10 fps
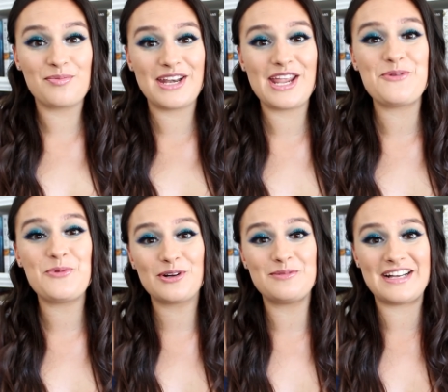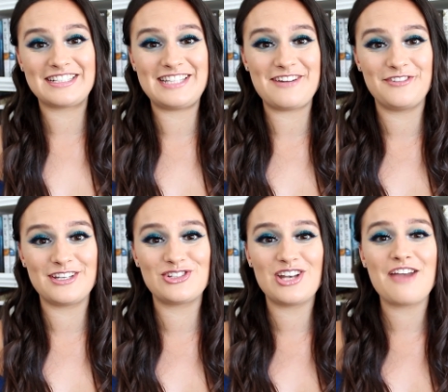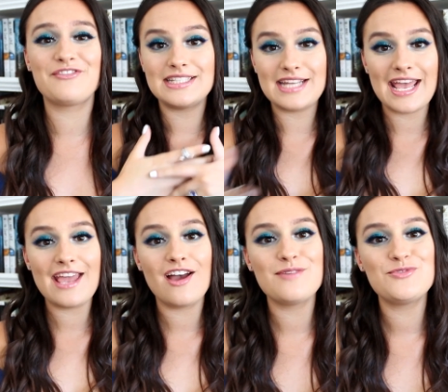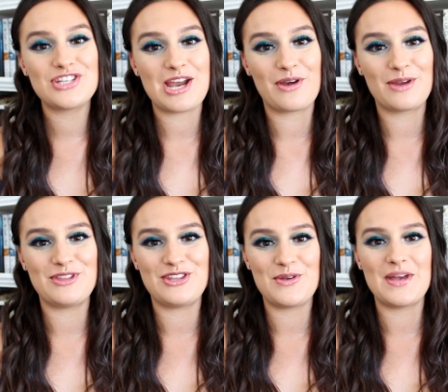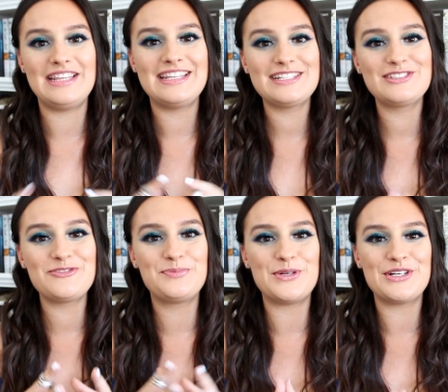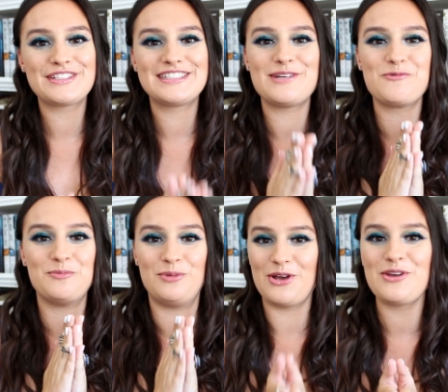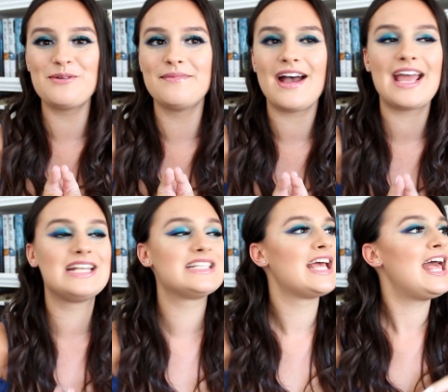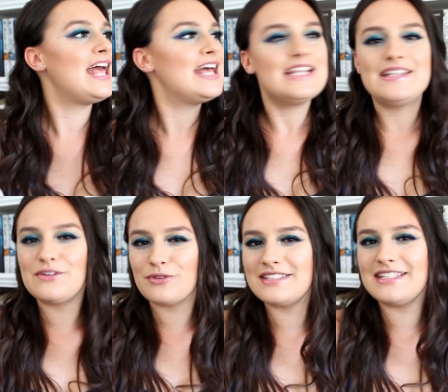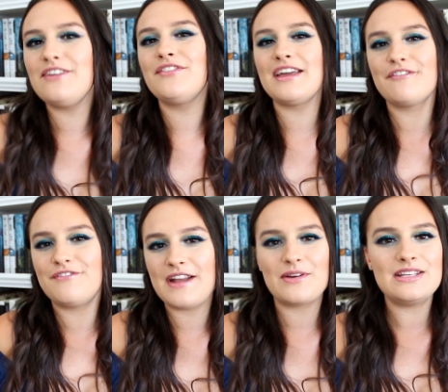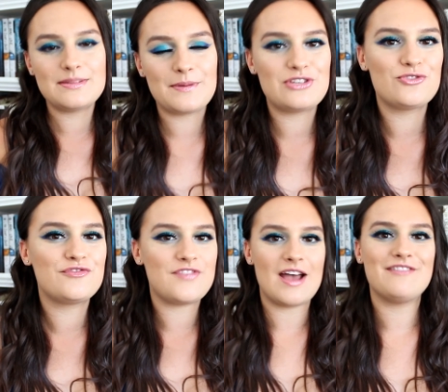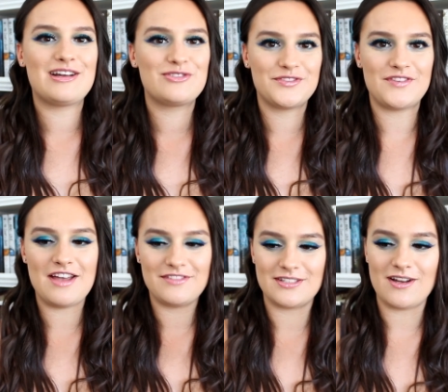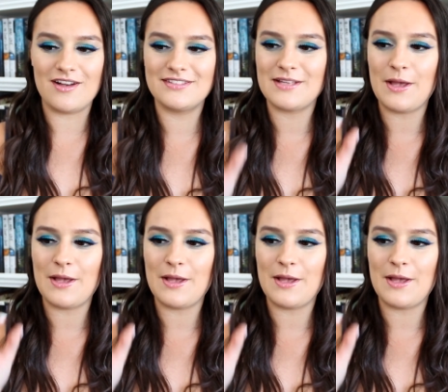everybody, welcome back to That Fiction Life. Today I'm sharing with you a list of books that will blow your mind. To receive that very special 5 out of 5 stars,